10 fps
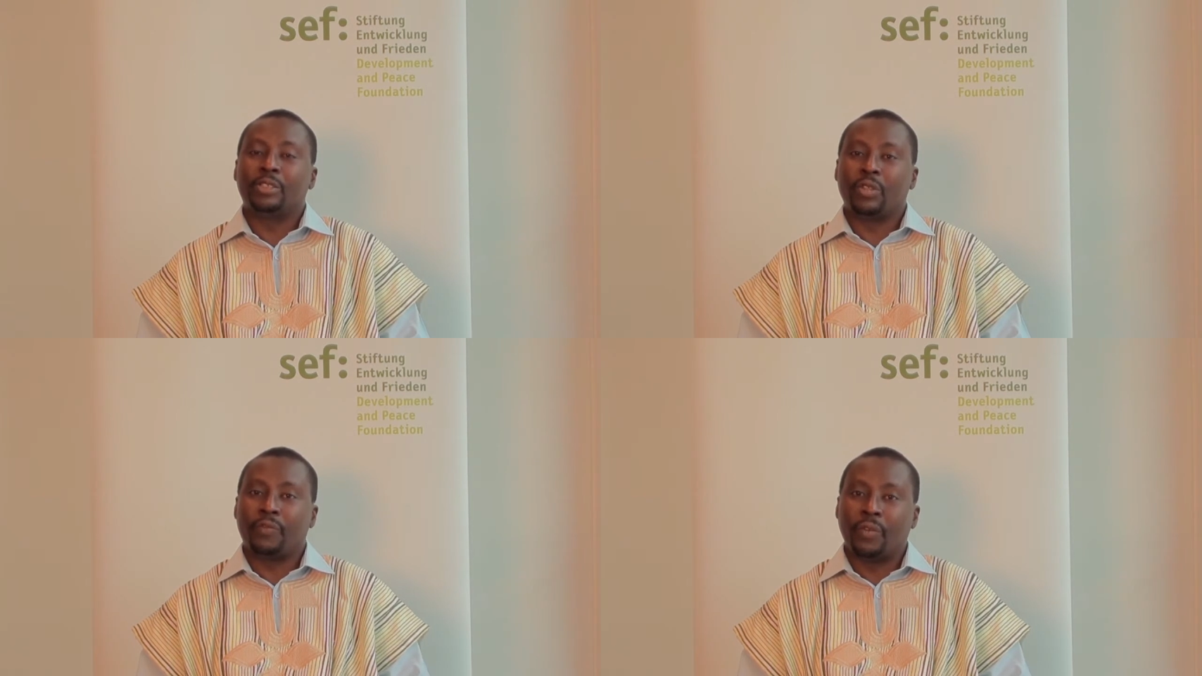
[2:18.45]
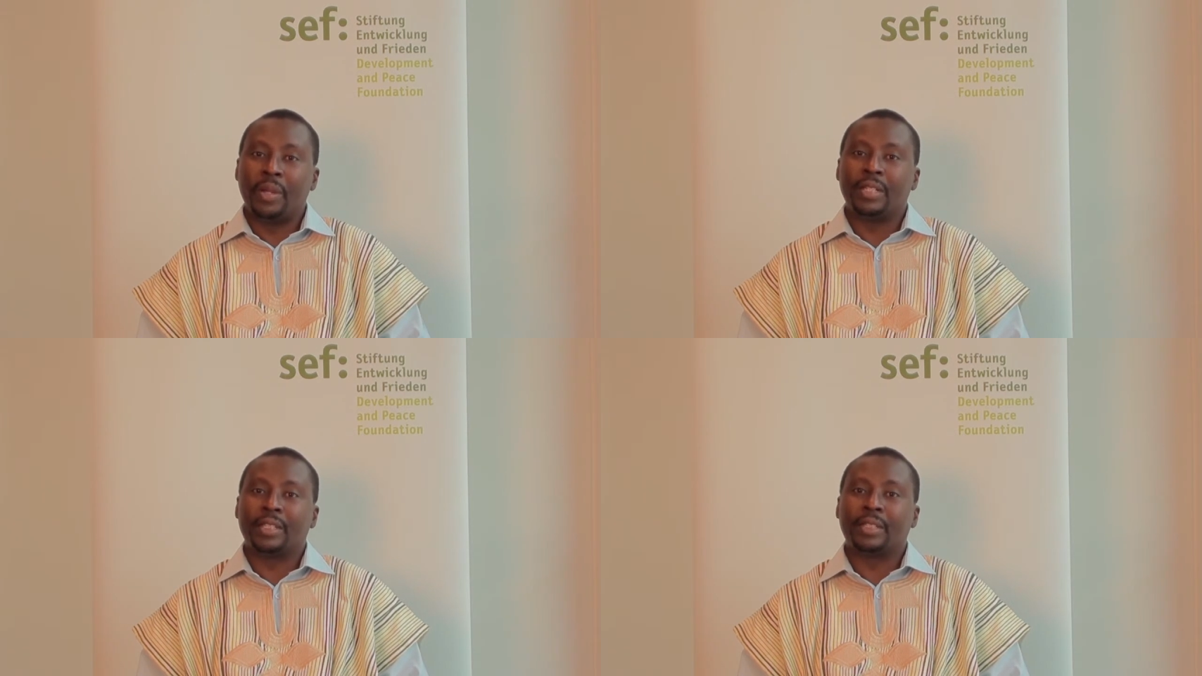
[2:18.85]
So
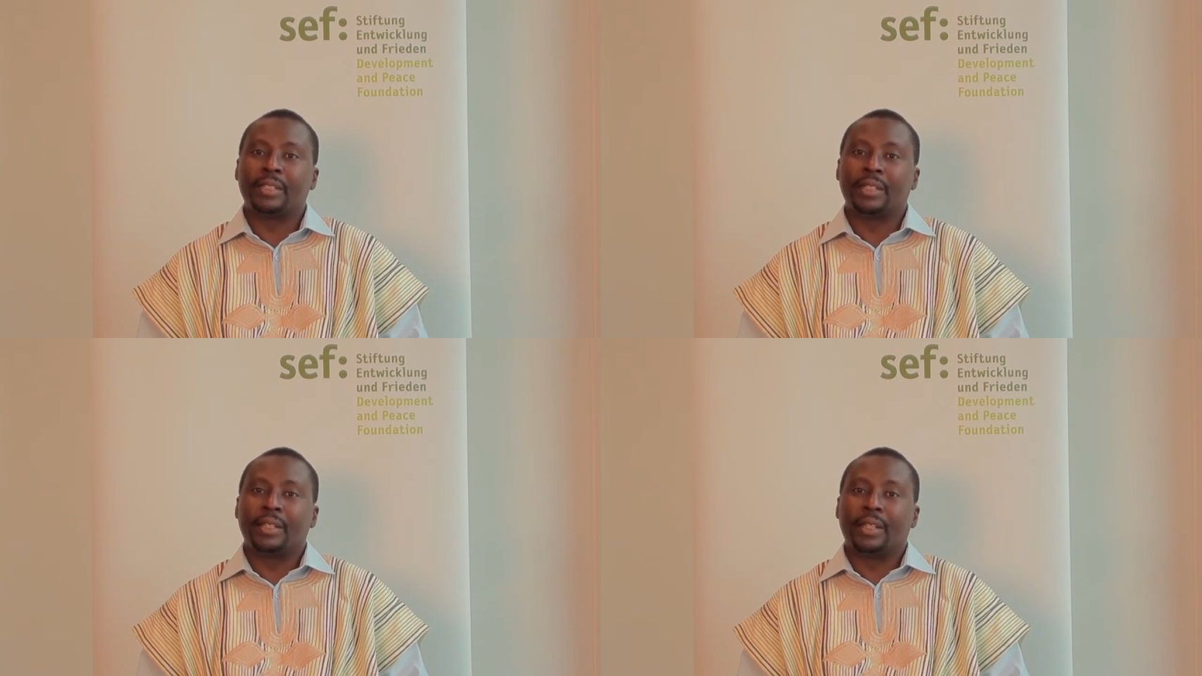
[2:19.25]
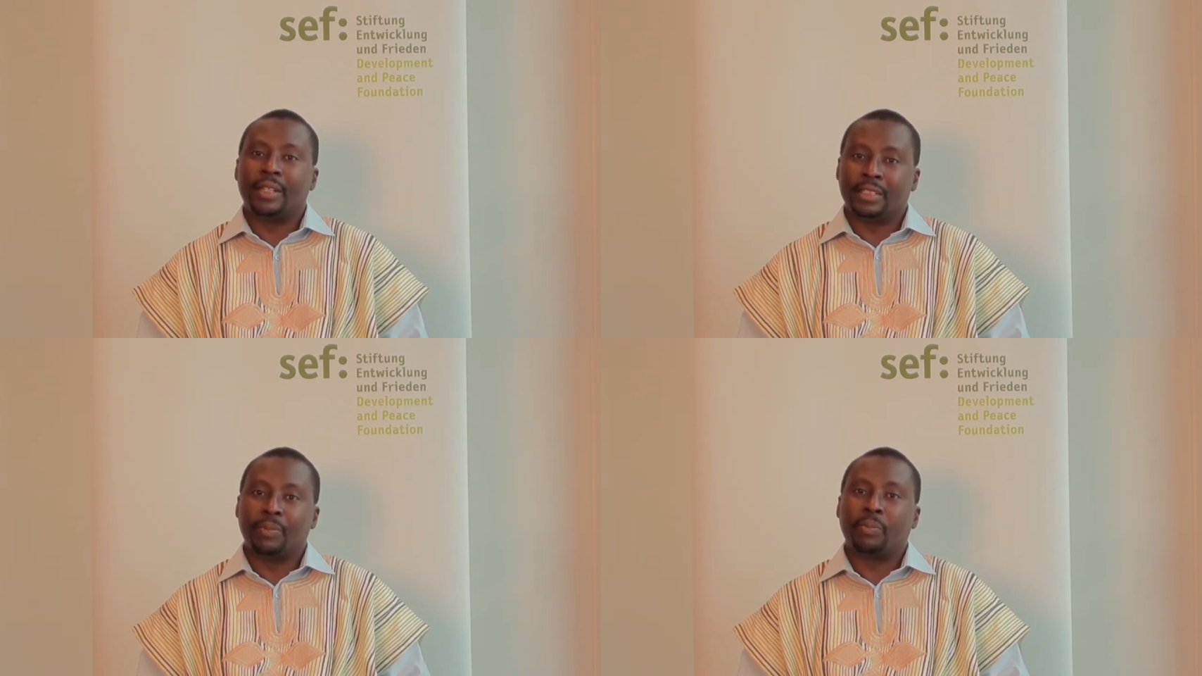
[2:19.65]
information
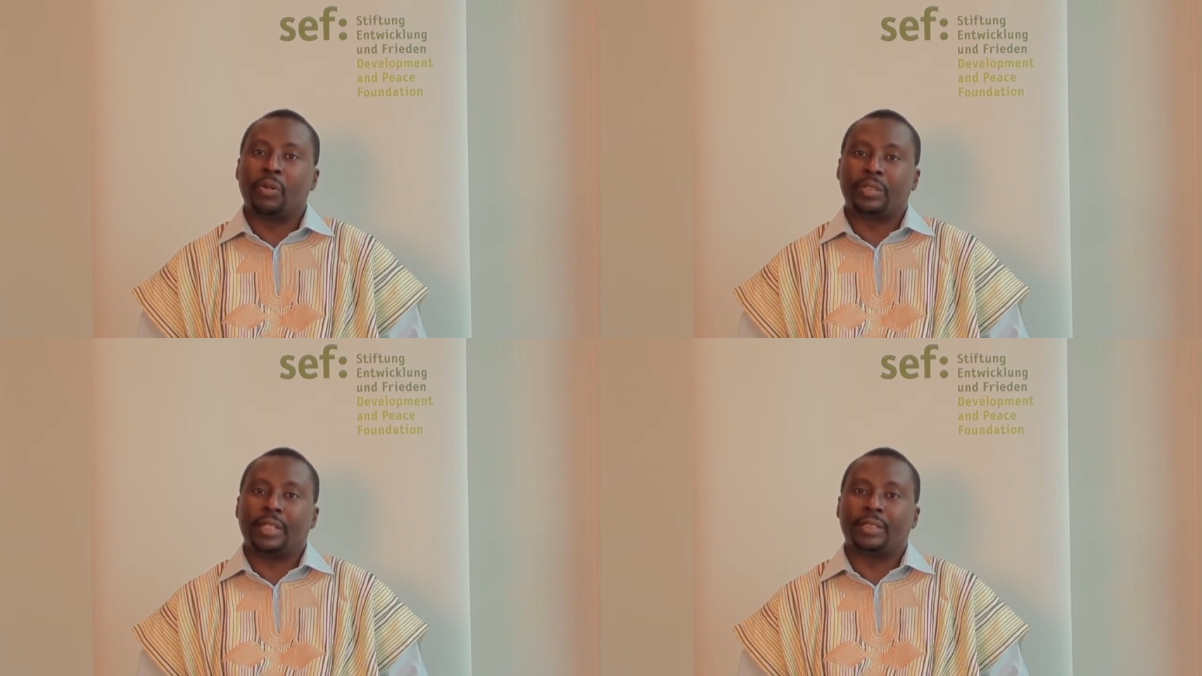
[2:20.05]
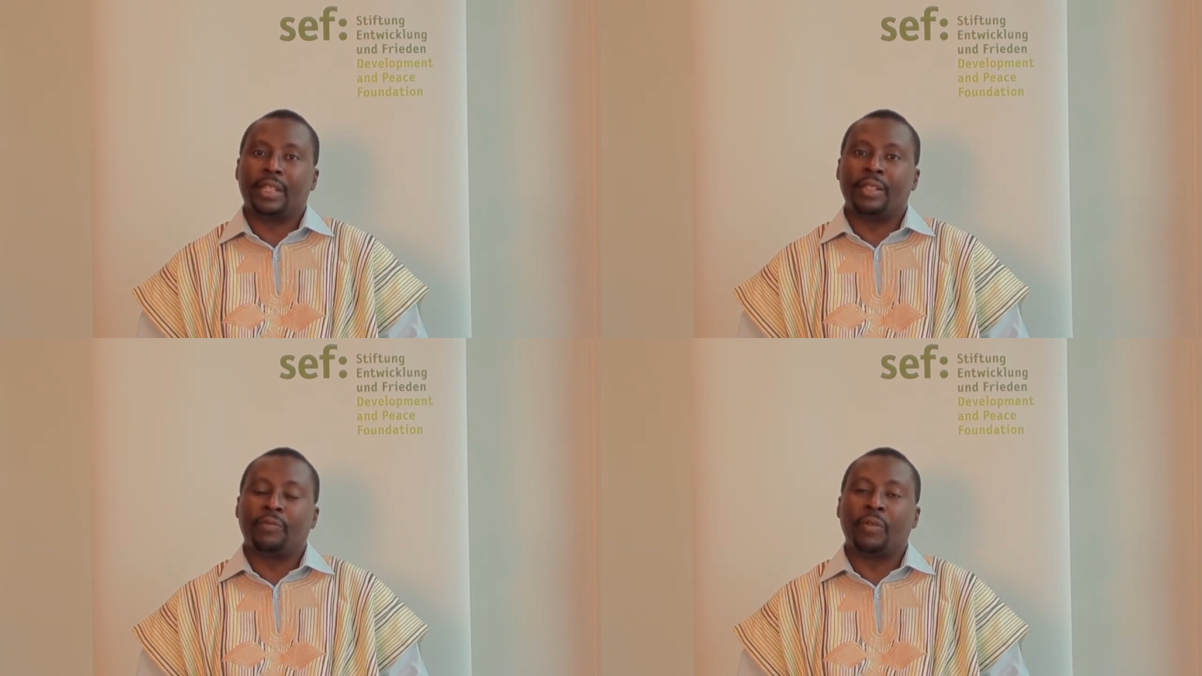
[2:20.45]
is
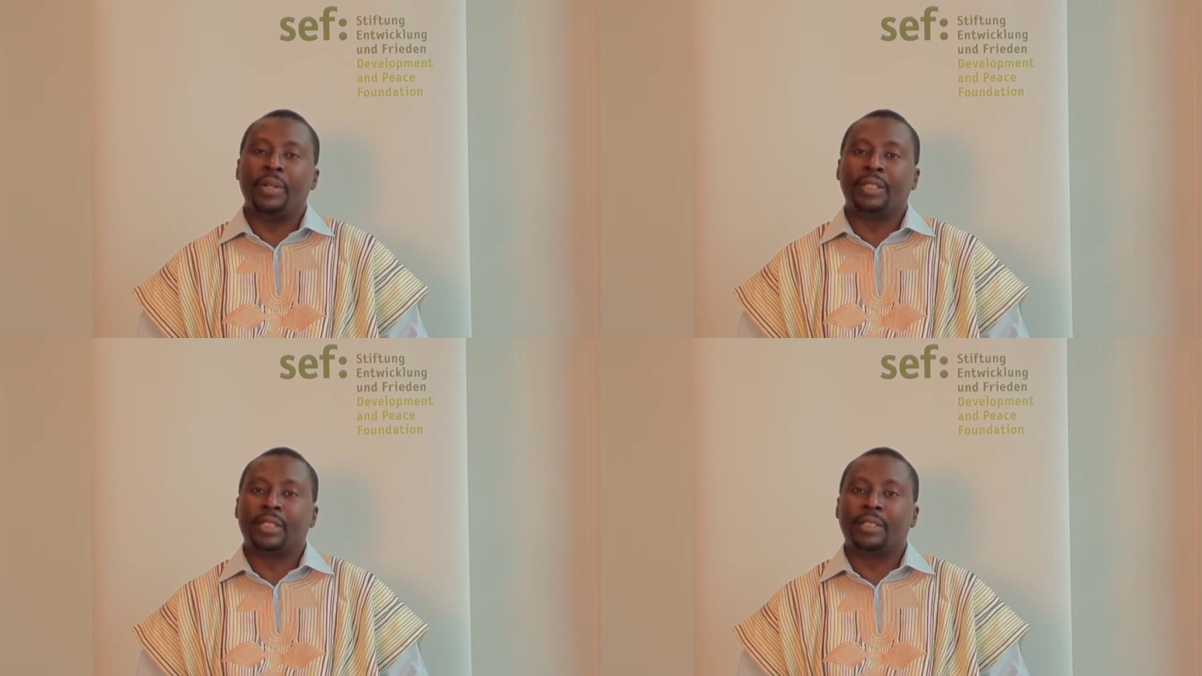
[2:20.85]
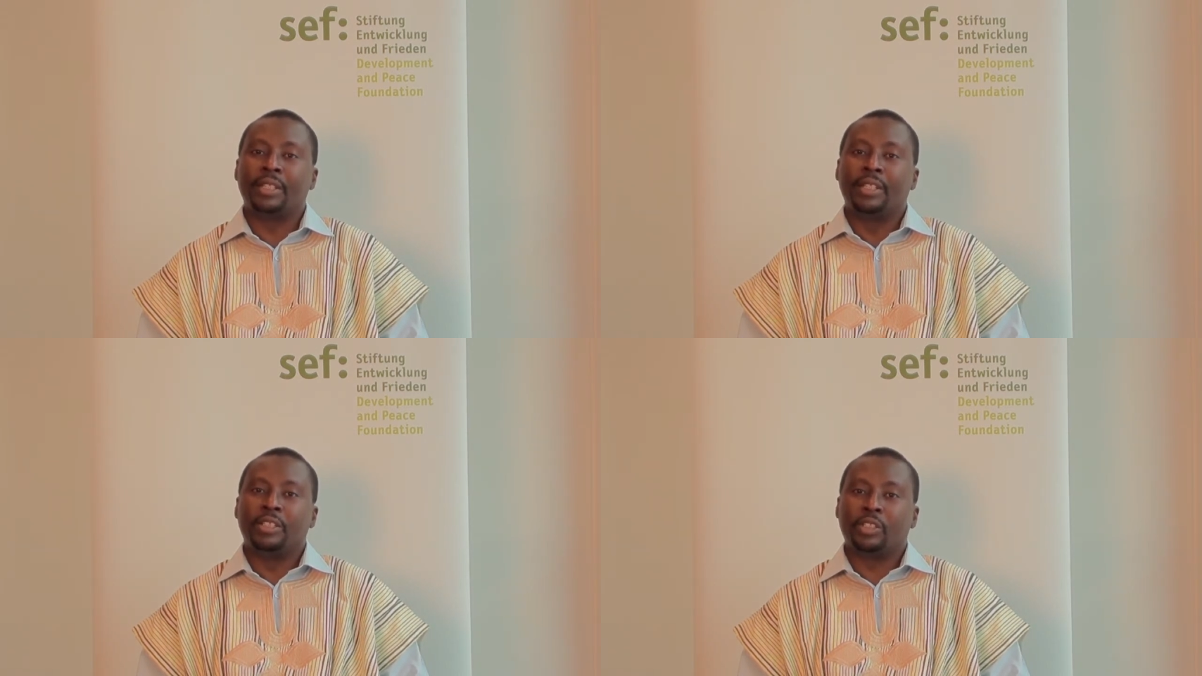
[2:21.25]
important, and
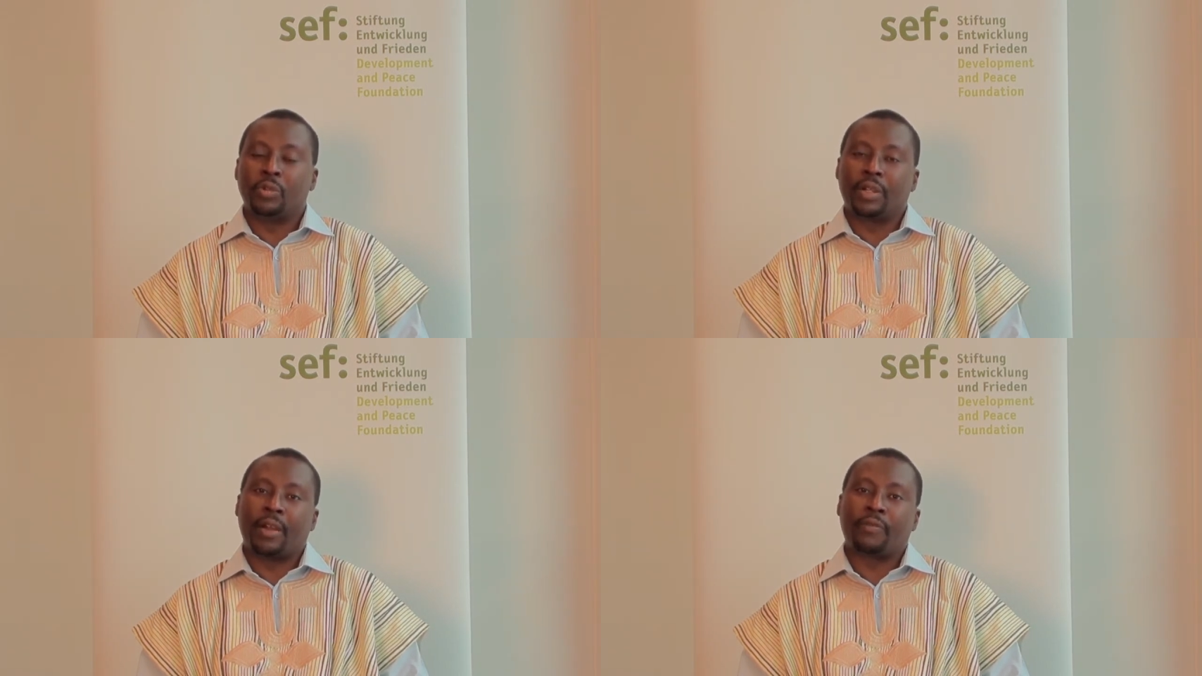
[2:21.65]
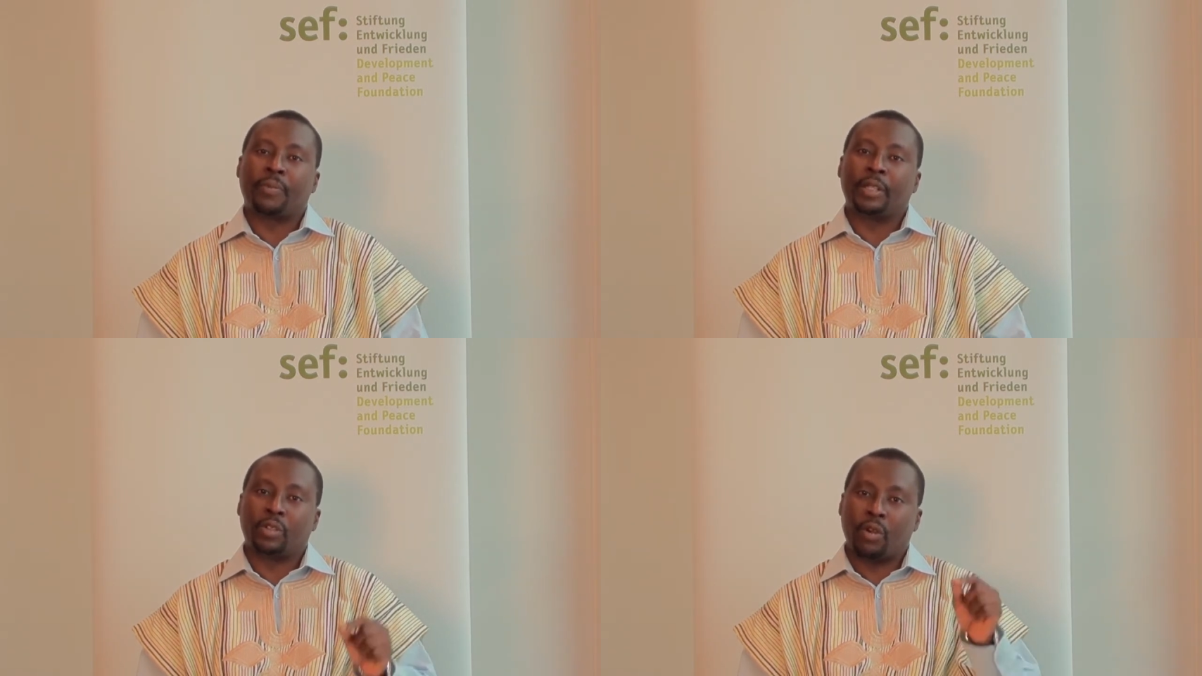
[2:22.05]
information should come
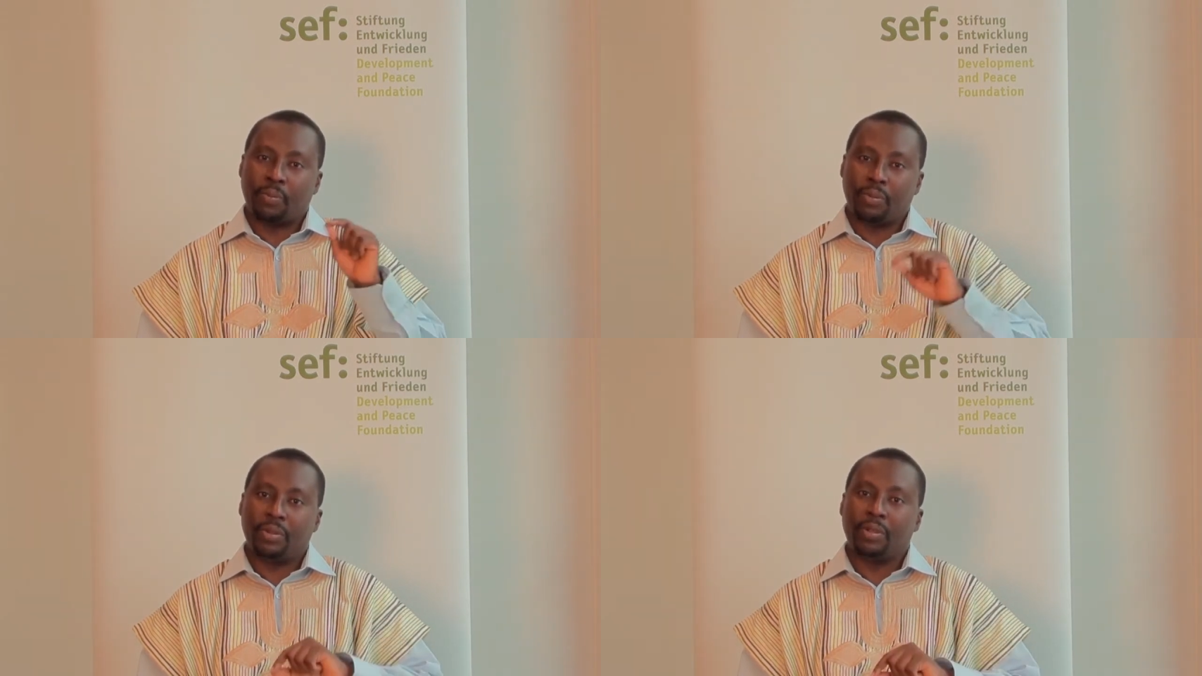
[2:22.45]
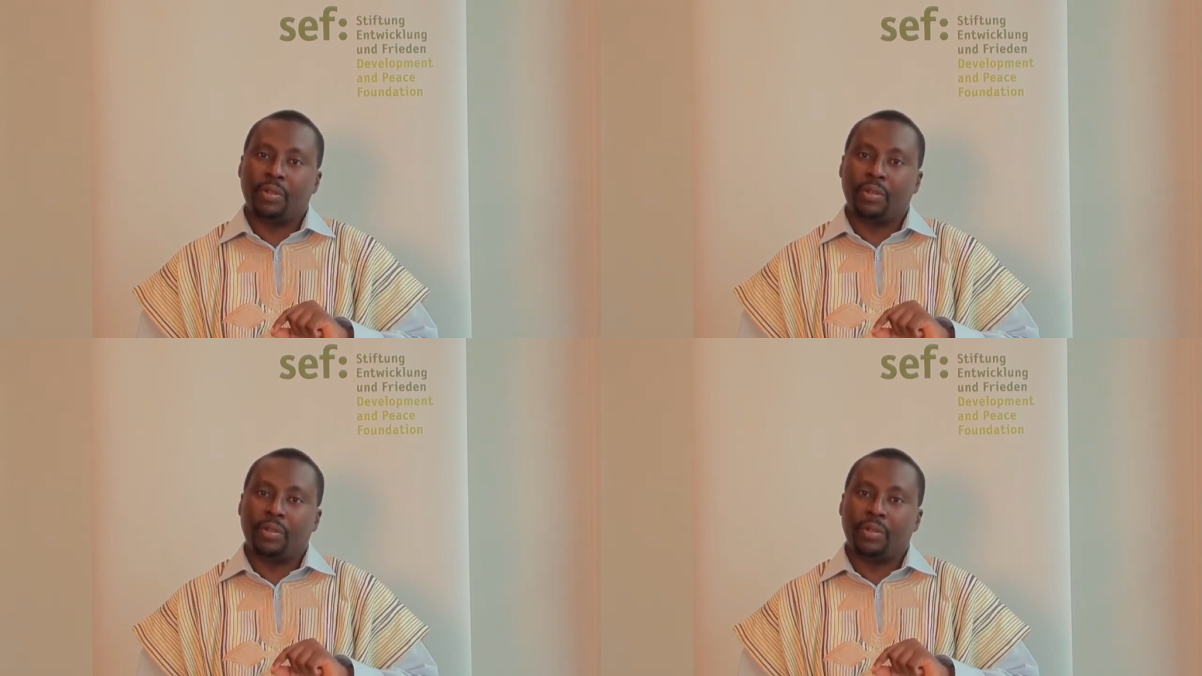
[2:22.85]
from the top,